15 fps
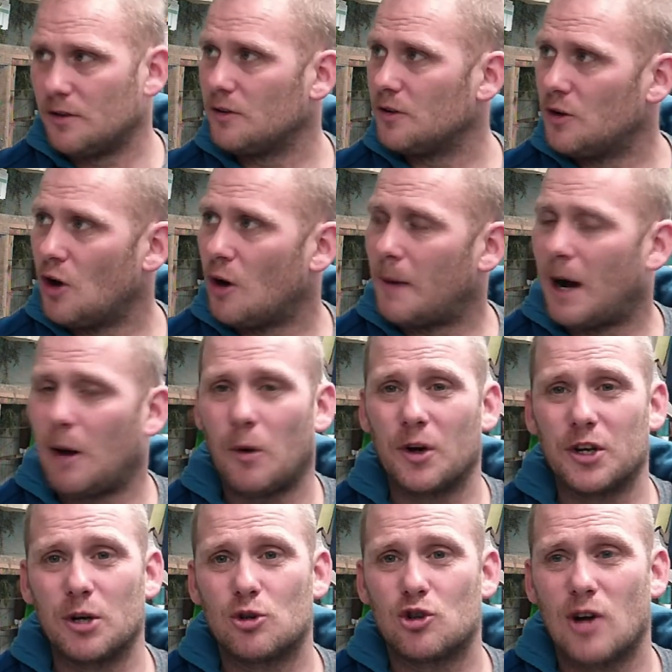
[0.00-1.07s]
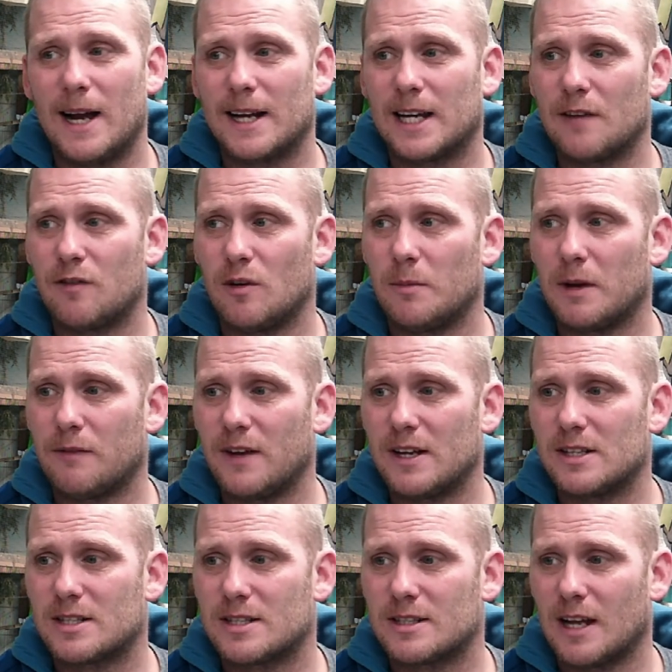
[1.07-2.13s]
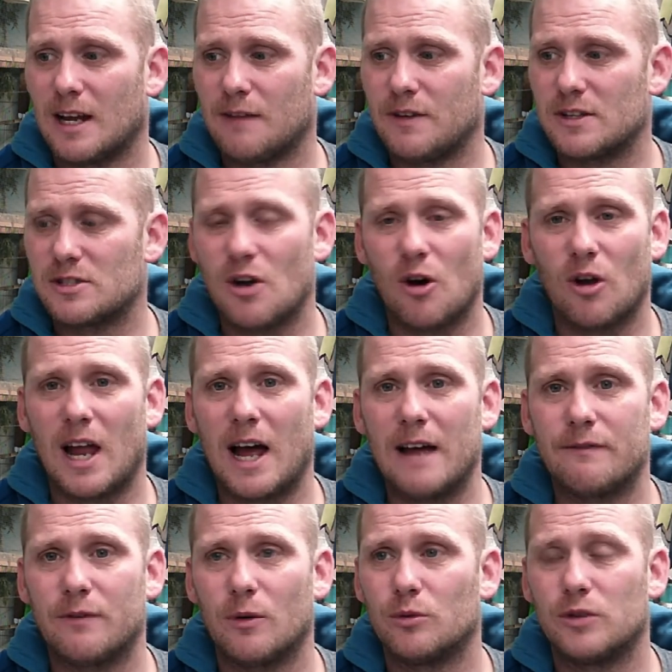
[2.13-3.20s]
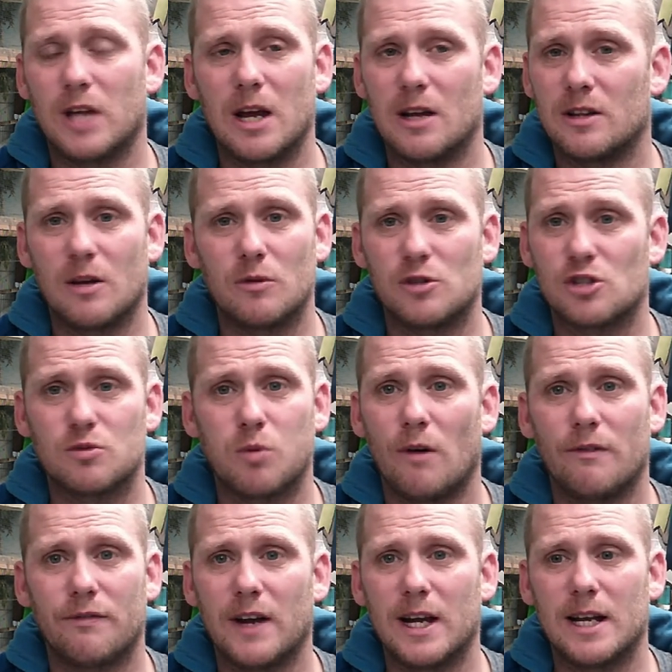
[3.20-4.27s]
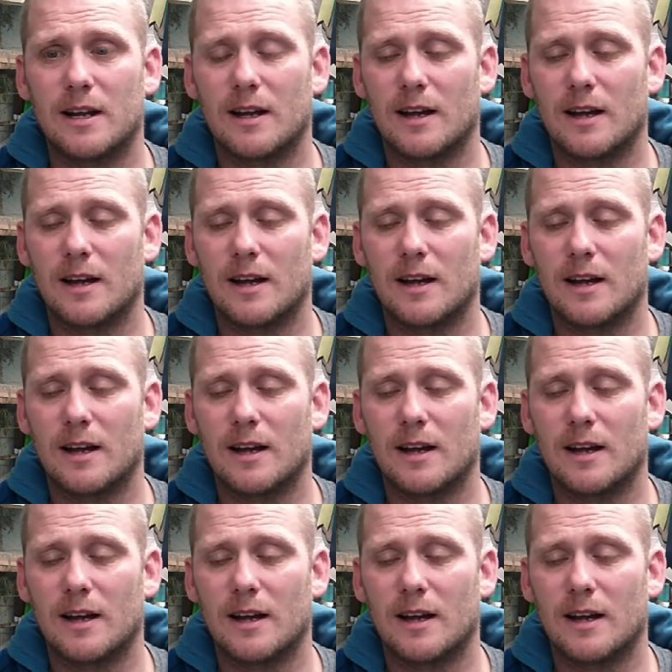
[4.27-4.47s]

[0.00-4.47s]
No matter what you try and give them, if it's if it's not live food, they, they just won't feed.